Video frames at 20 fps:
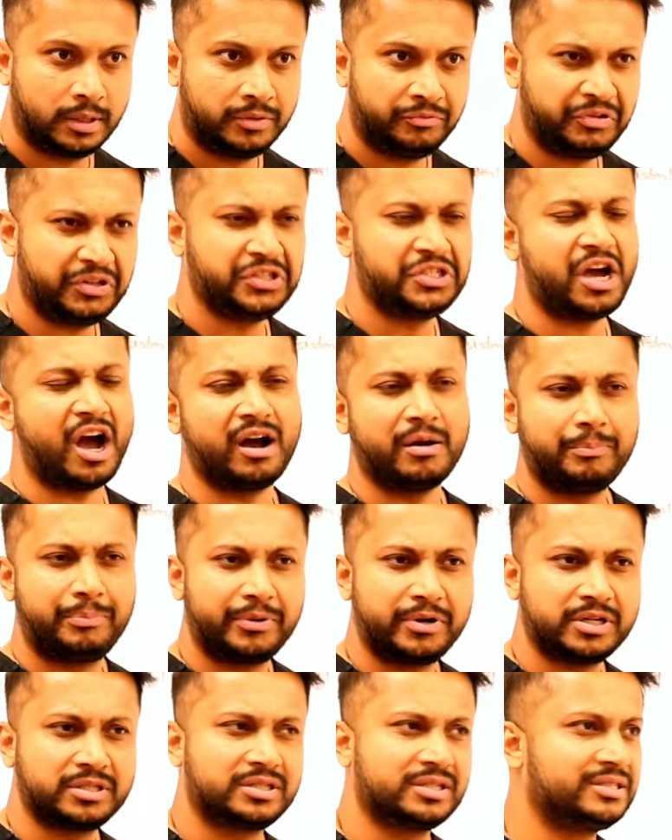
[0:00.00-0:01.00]
If a young
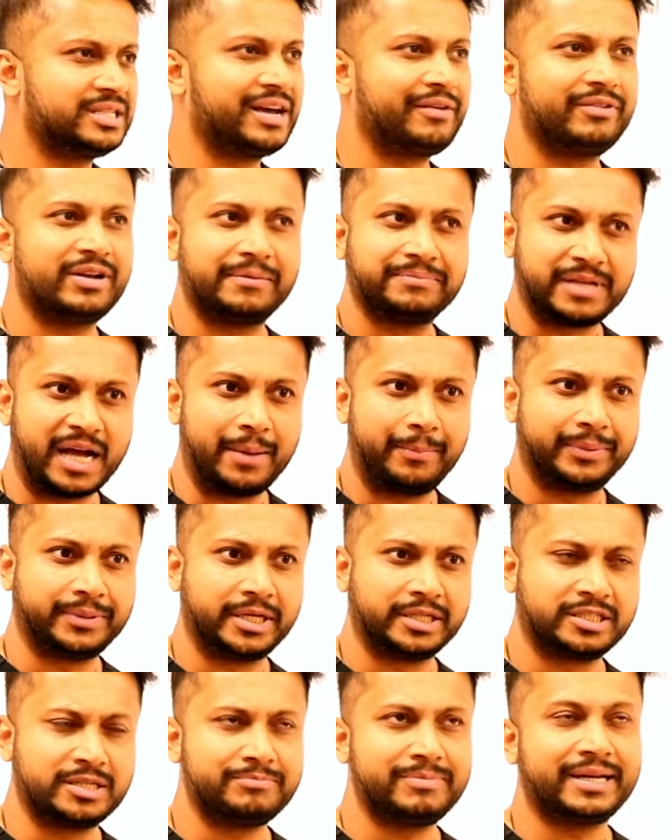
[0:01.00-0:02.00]
person develops
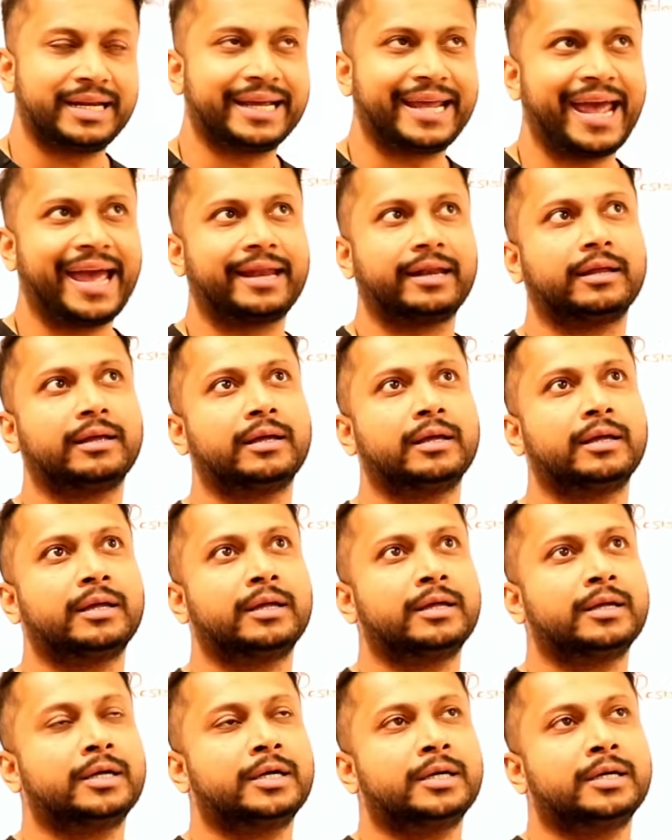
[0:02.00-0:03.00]
hypertension, but again,
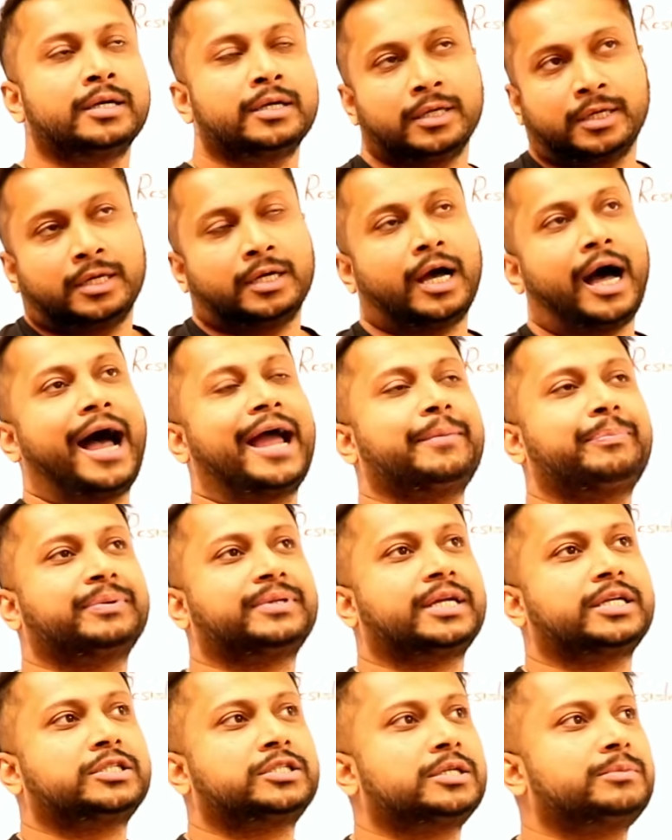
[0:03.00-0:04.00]

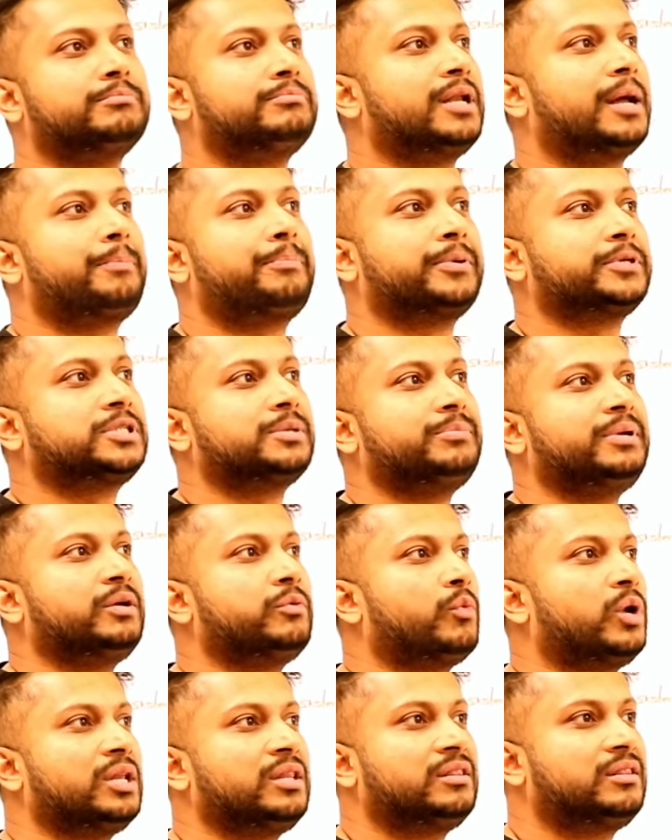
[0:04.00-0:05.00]
hypertension, blood pressure
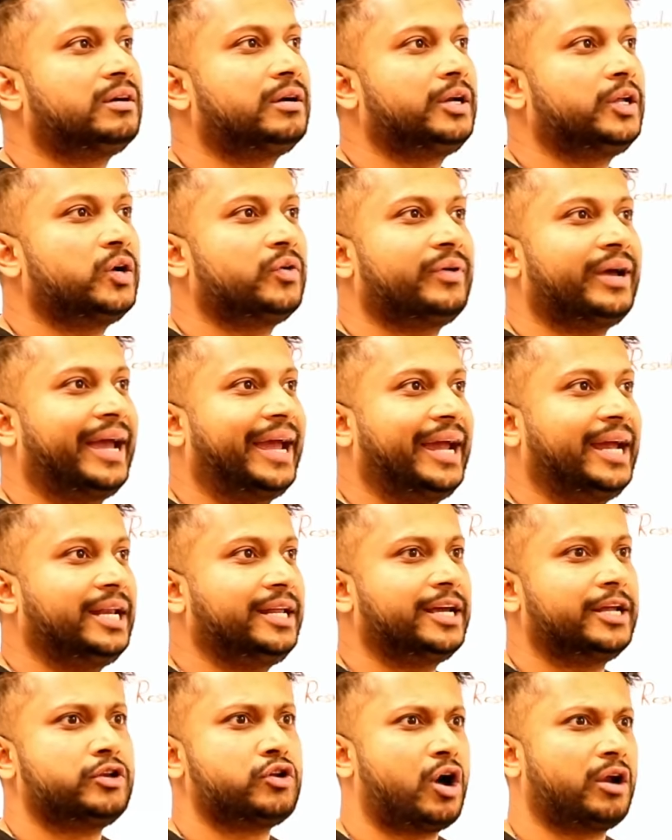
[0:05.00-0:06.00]
being one hundred thirty over
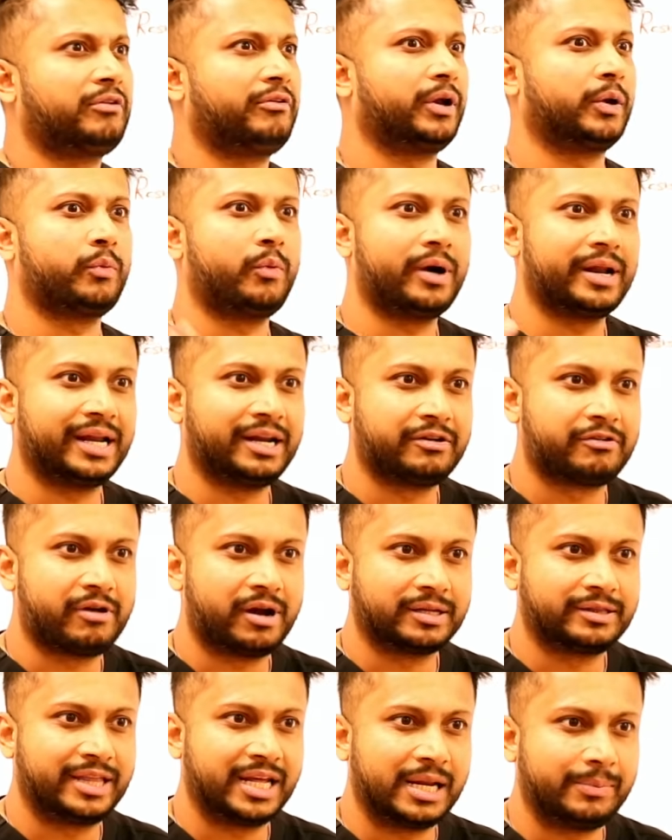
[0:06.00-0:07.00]
eighty and not requiring
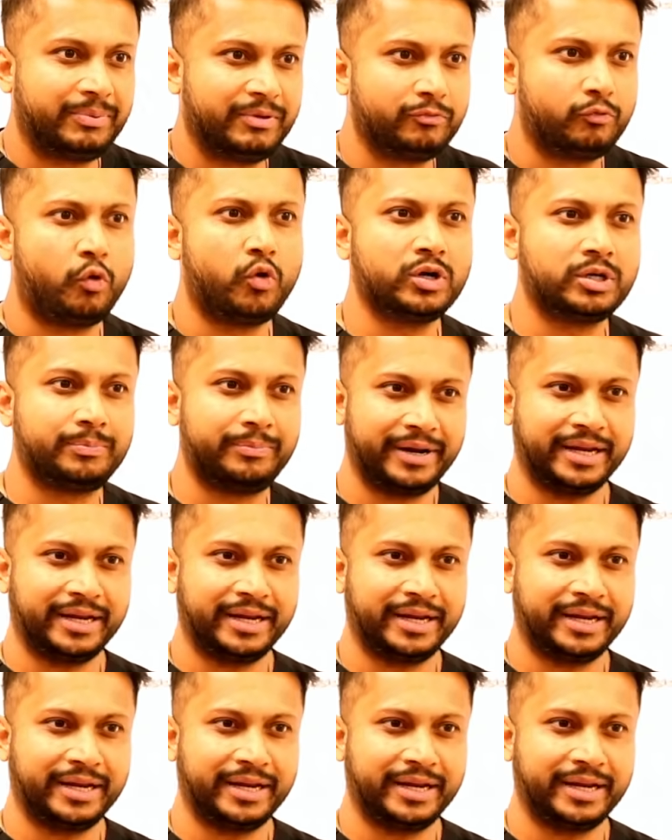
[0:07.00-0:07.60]
drug therapy won't